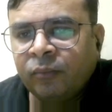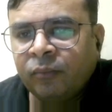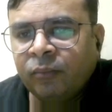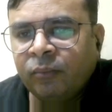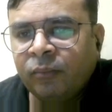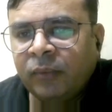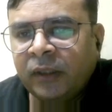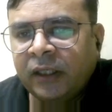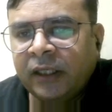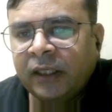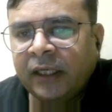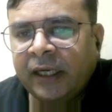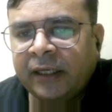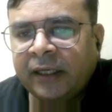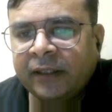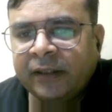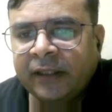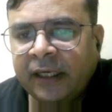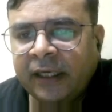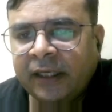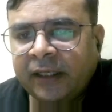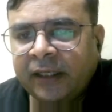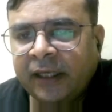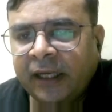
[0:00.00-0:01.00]
But at
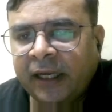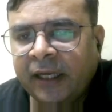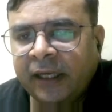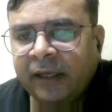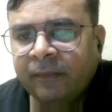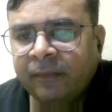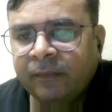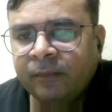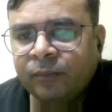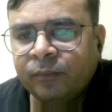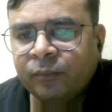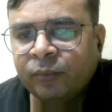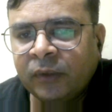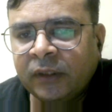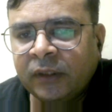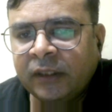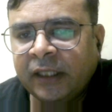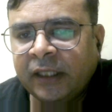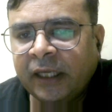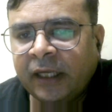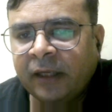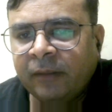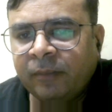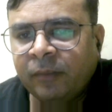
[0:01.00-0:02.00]
that time, with the
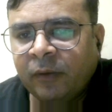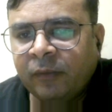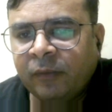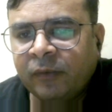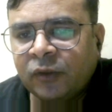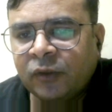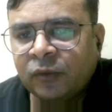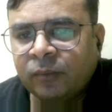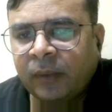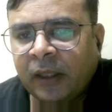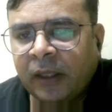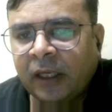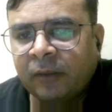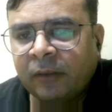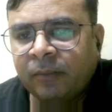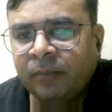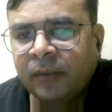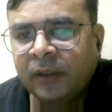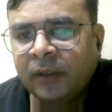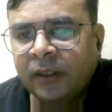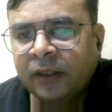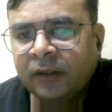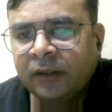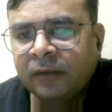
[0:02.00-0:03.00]
help of a spark
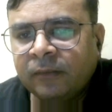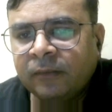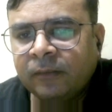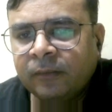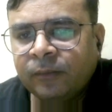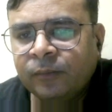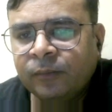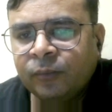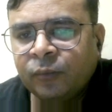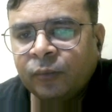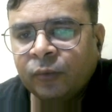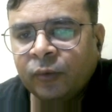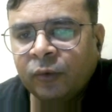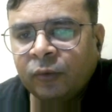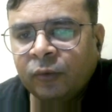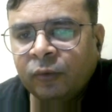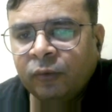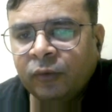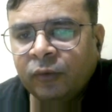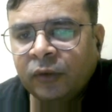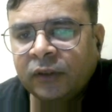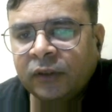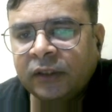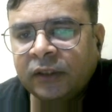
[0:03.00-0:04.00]
plug,
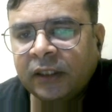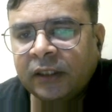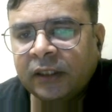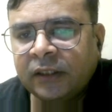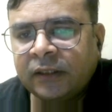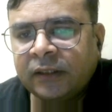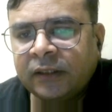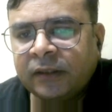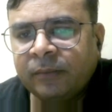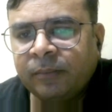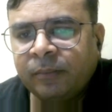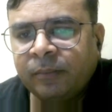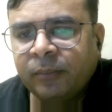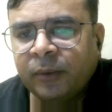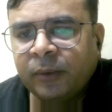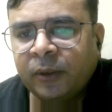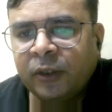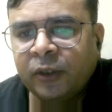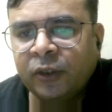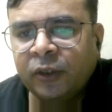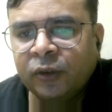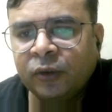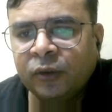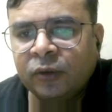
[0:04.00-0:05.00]
we just
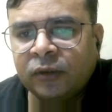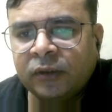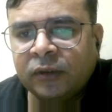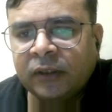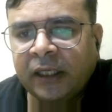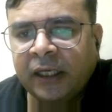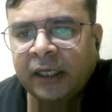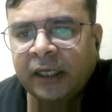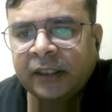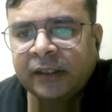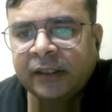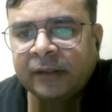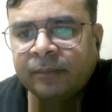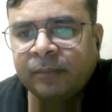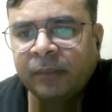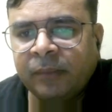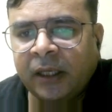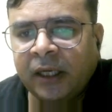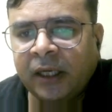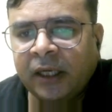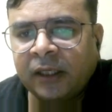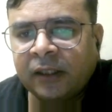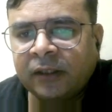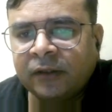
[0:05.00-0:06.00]
produce a
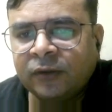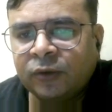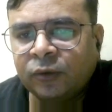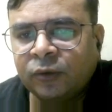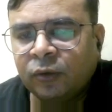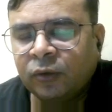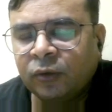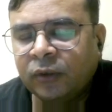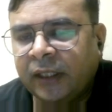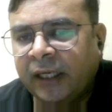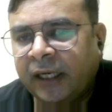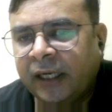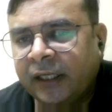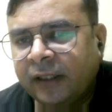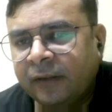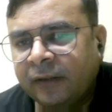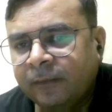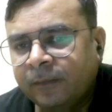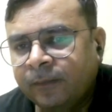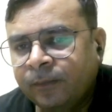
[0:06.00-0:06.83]
spark so that